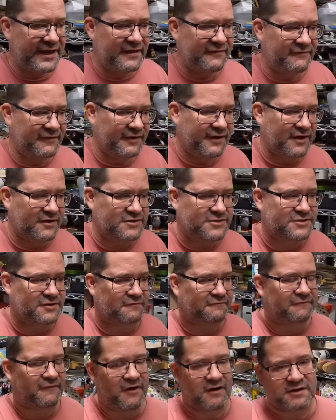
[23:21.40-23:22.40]
even go
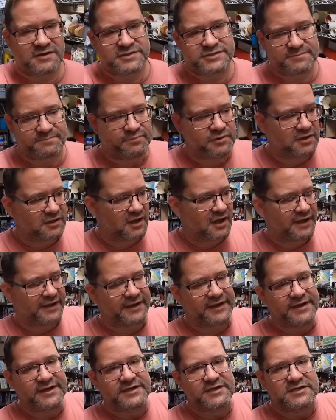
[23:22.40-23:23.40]
so far as to put
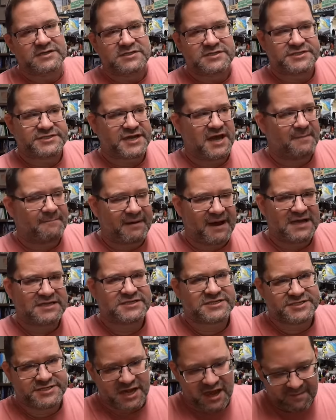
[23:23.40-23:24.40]
like step by
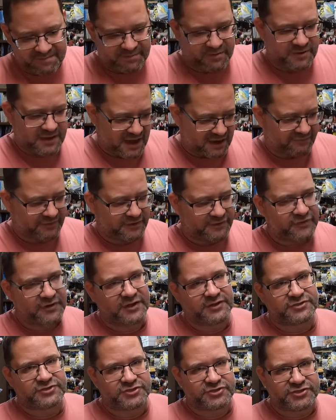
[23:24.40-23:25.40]
step
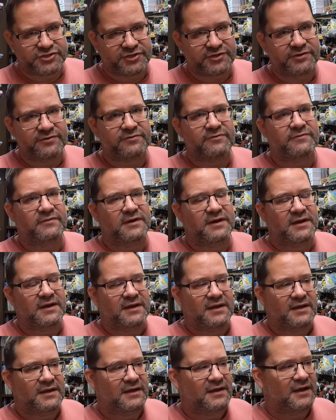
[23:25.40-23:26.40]
everything to do
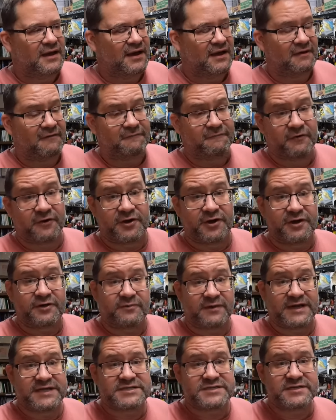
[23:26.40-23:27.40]
uh, for good
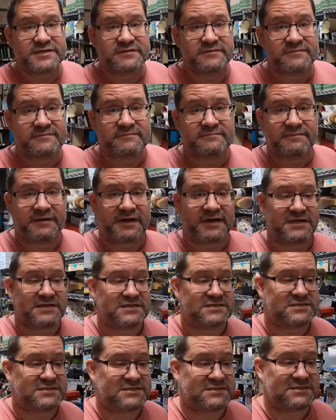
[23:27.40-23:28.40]
reason
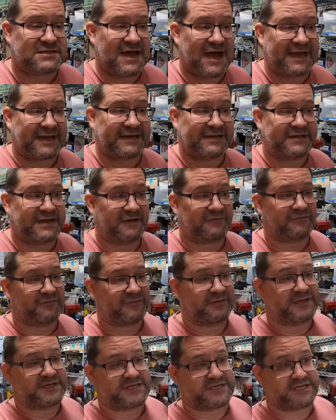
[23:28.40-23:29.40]
because I can
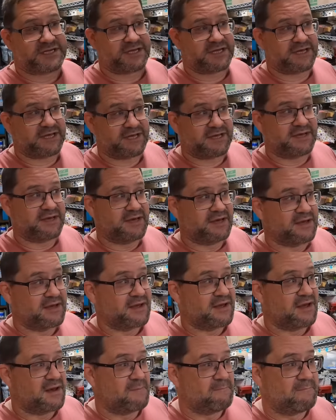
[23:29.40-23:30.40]
definitely see
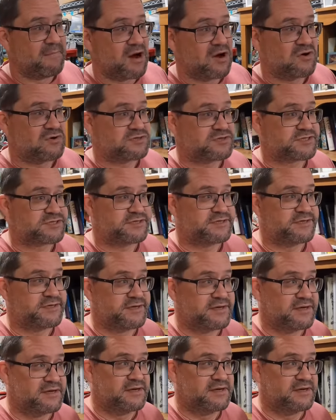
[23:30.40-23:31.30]
most